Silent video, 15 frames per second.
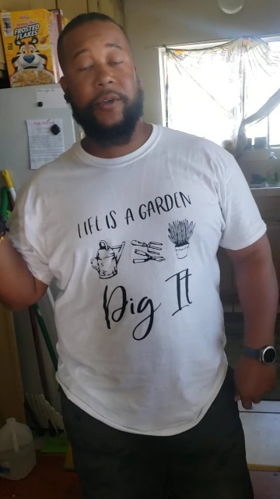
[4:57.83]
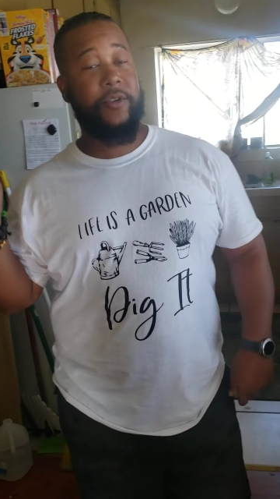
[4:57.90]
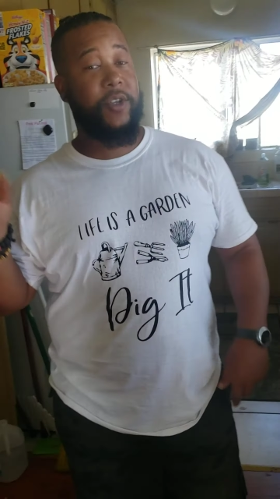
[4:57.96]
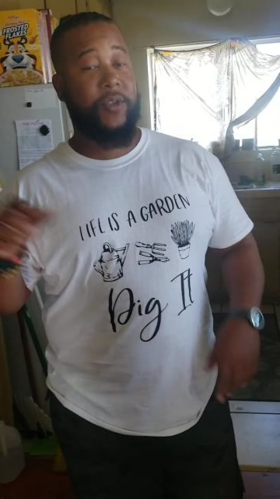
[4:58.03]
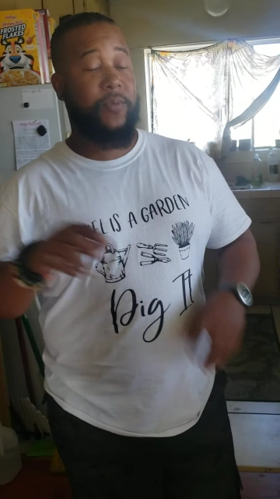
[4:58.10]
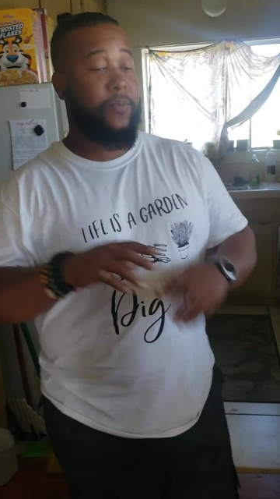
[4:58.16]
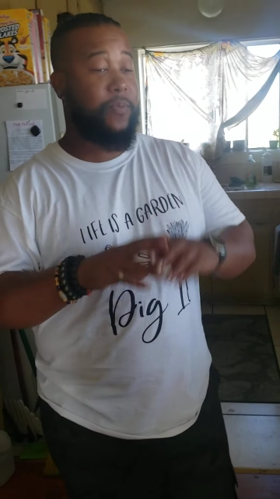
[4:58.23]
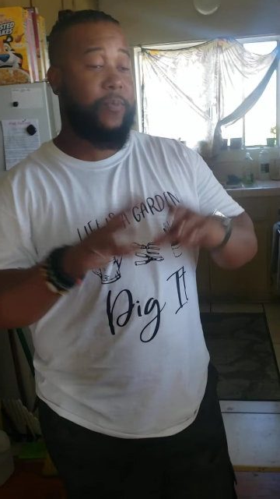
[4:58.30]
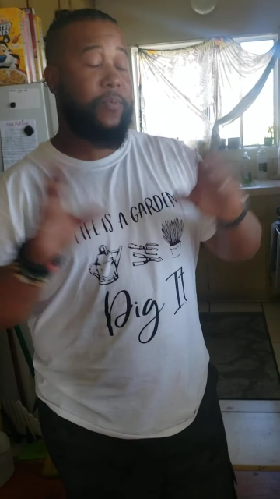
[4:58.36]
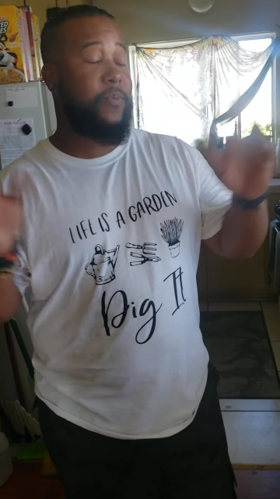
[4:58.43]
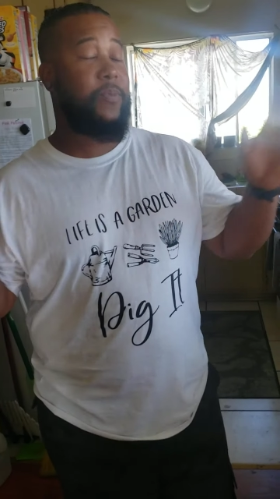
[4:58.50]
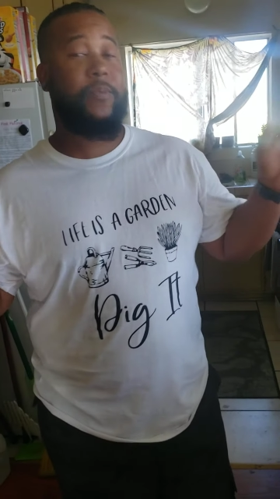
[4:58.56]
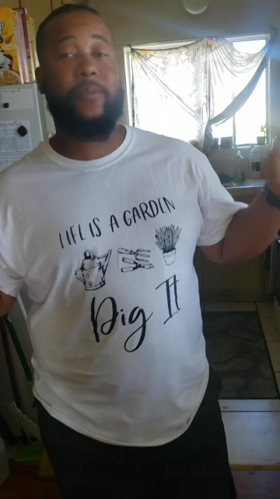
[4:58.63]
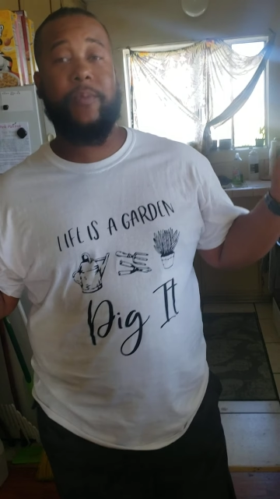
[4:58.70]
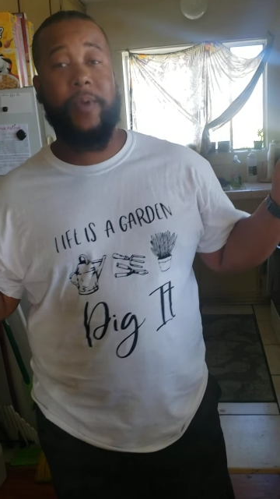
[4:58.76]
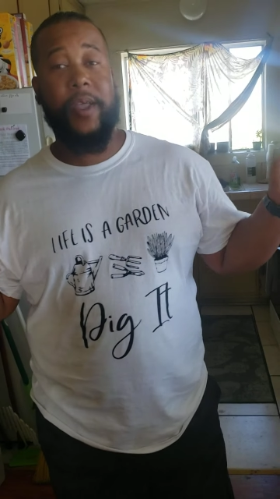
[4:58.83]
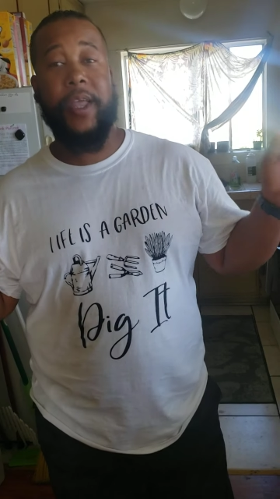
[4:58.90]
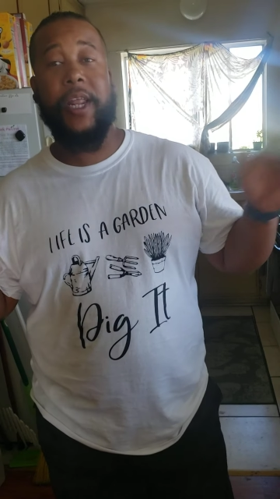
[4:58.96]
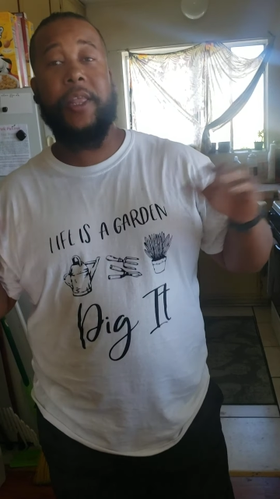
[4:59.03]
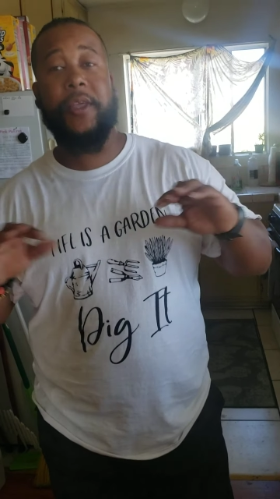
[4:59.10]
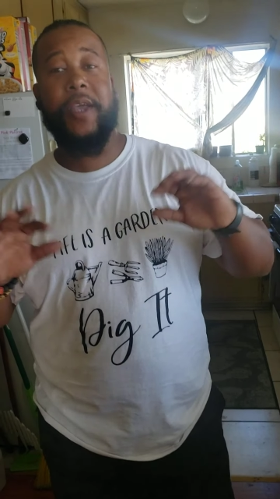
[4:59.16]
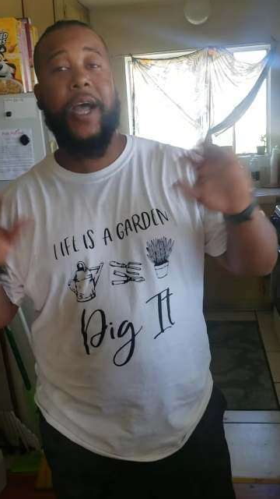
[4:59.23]
Just
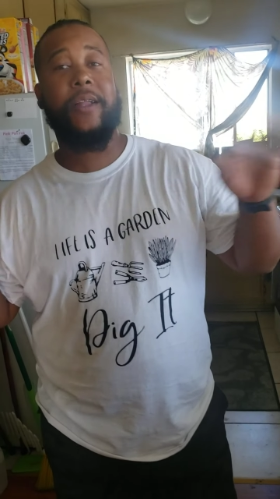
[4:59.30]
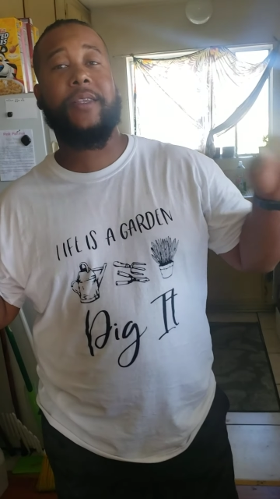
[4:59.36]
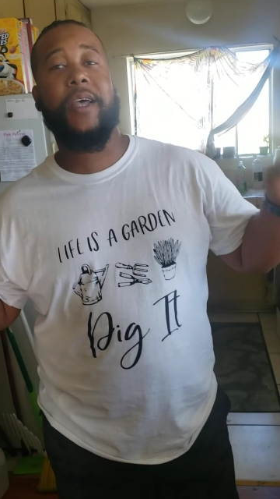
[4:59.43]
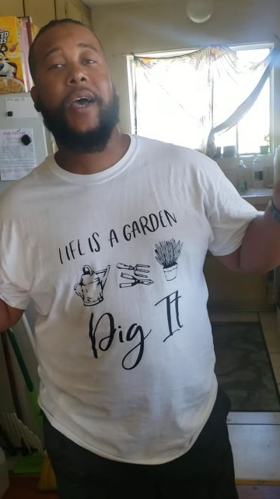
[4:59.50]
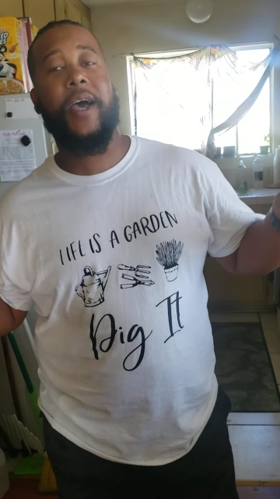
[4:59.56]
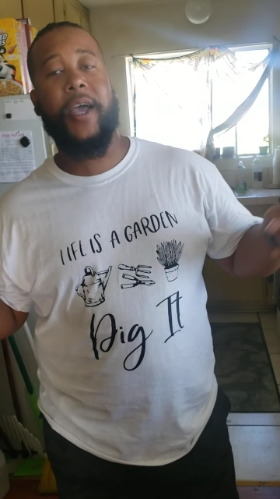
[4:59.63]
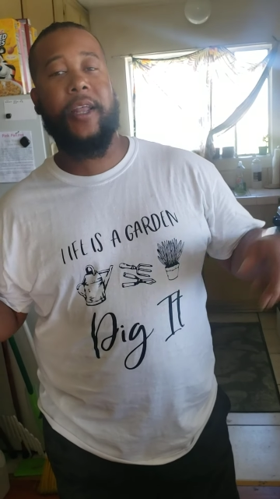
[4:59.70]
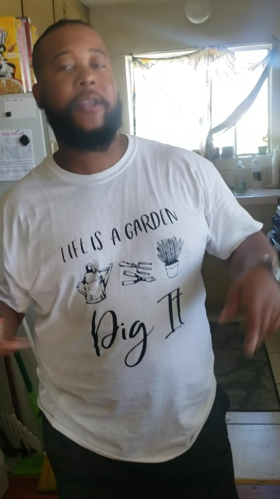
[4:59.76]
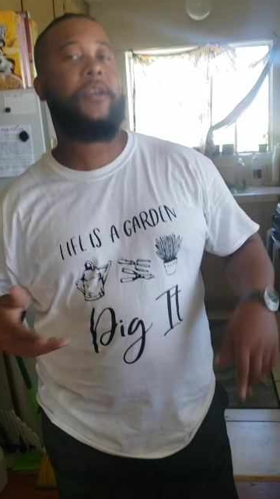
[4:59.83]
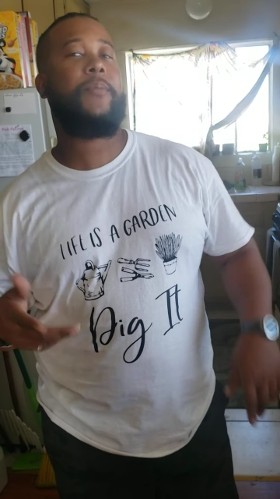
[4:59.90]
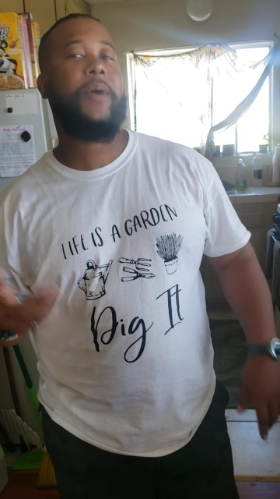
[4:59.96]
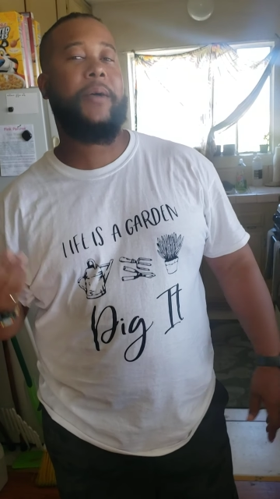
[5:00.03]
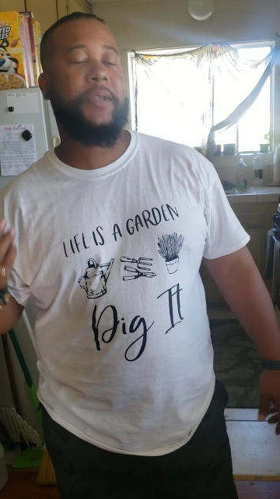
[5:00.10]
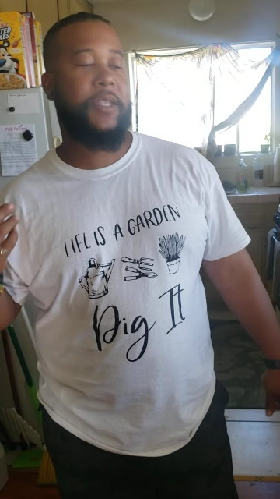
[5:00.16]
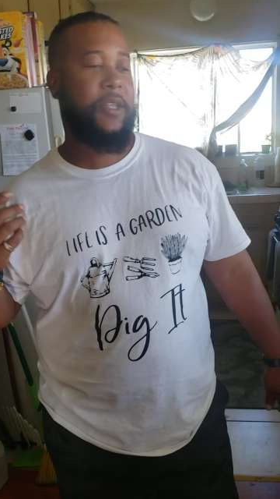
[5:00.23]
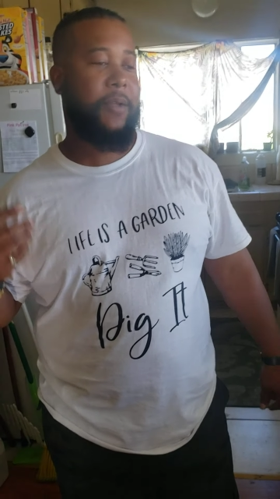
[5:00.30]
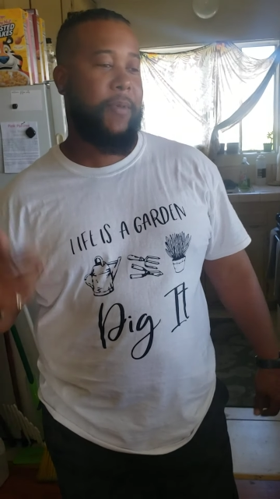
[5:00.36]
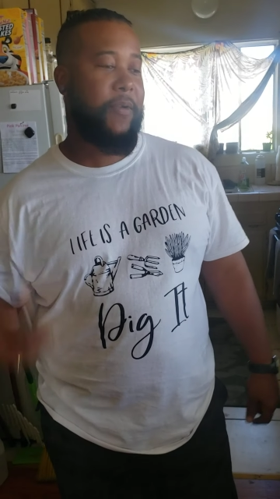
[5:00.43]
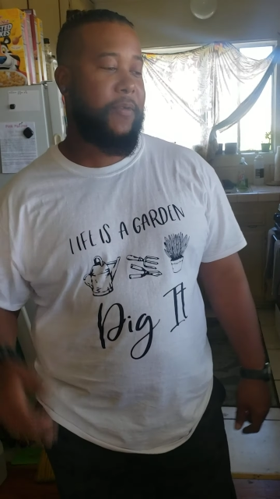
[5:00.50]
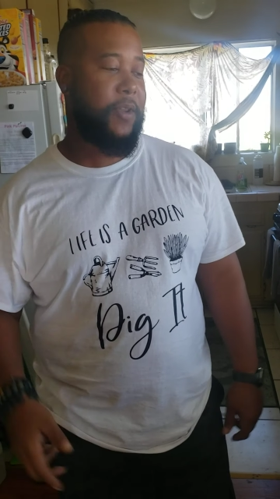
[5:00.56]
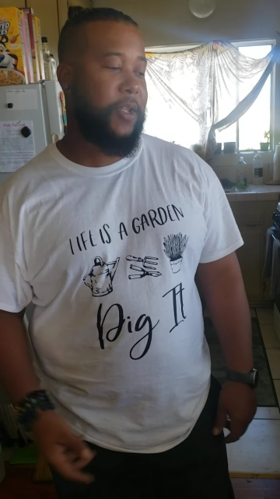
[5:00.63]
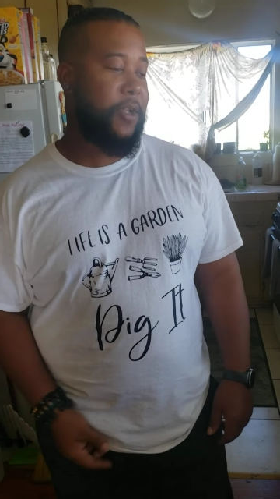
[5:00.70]
anything outside, you can probably see it on my
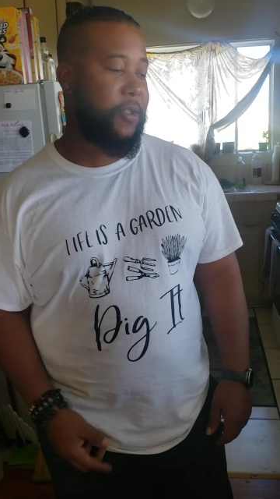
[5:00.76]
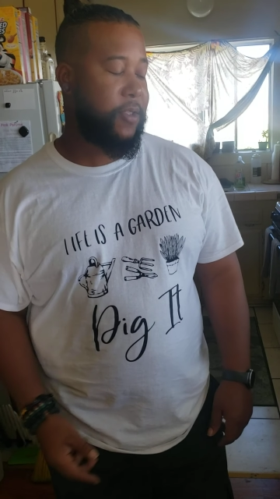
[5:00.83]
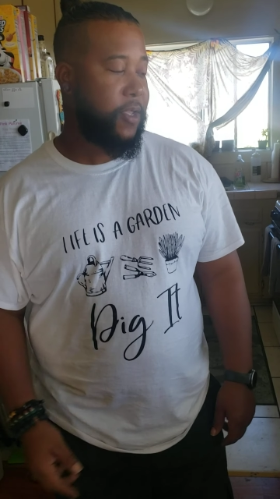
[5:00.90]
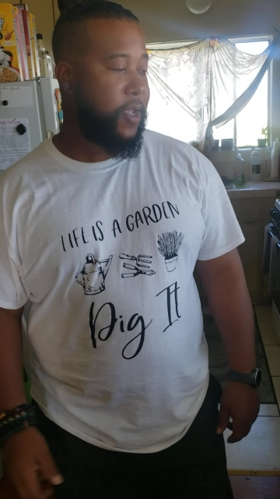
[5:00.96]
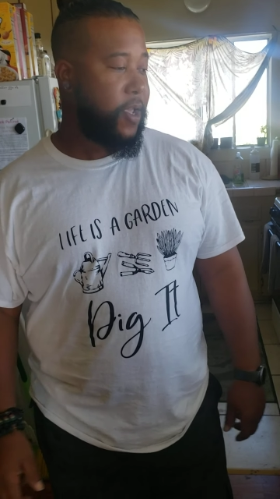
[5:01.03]
videos.